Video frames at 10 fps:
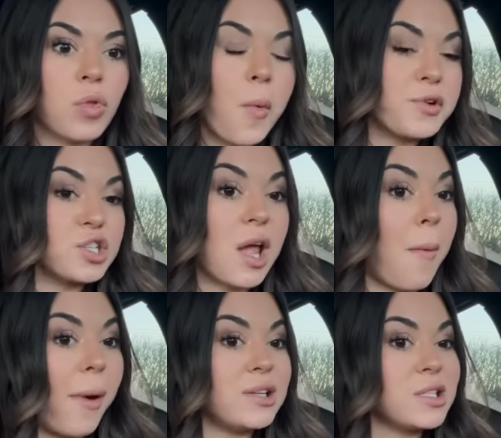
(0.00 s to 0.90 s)
Which,
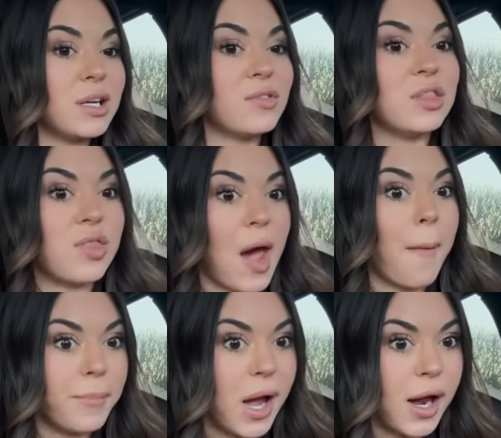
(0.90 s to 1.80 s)
again, mine's not even
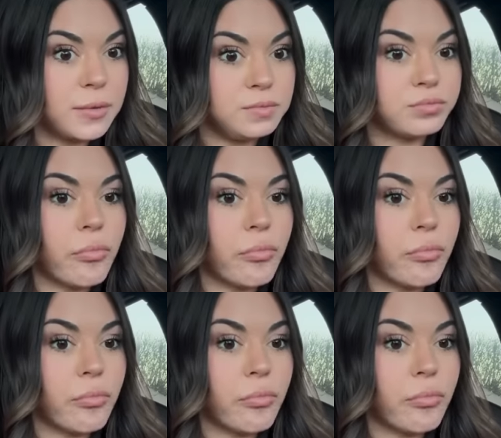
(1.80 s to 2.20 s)
that bad.